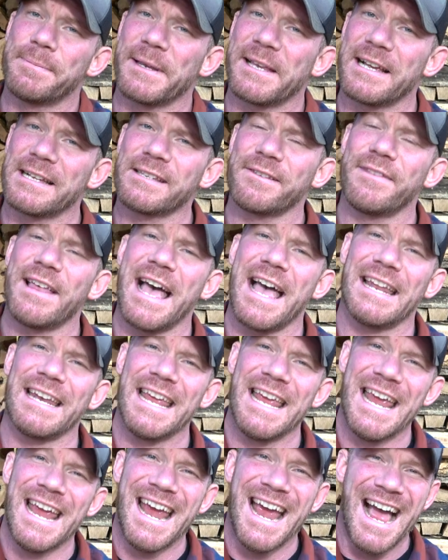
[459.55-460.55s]
Because of
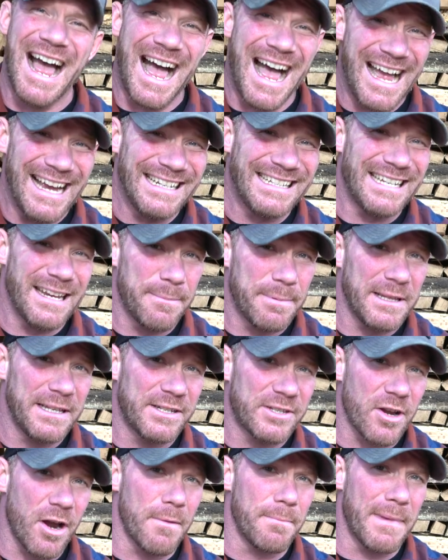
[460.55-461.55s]
that, I typically
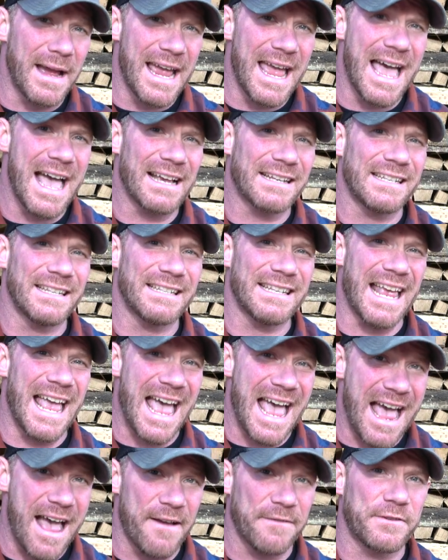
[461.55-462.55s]
sharpen my axes
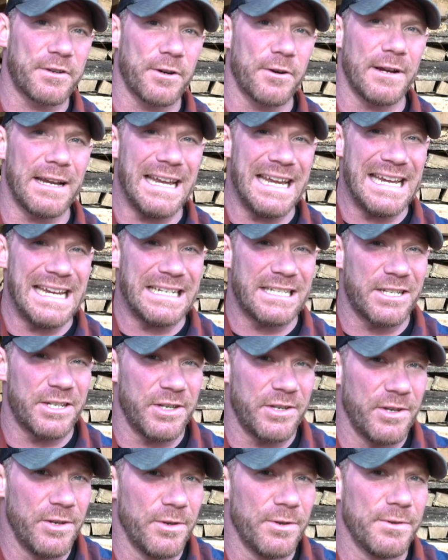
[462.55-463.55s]
after
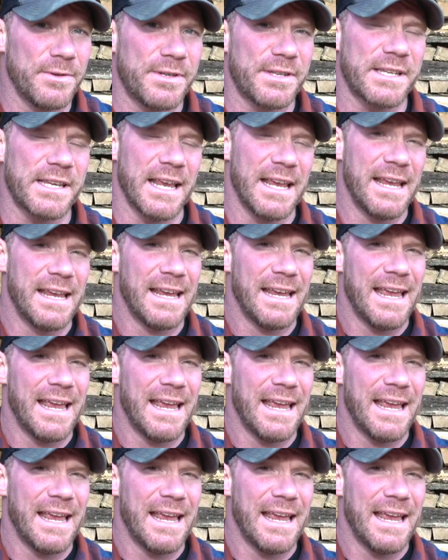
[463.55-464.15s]
each use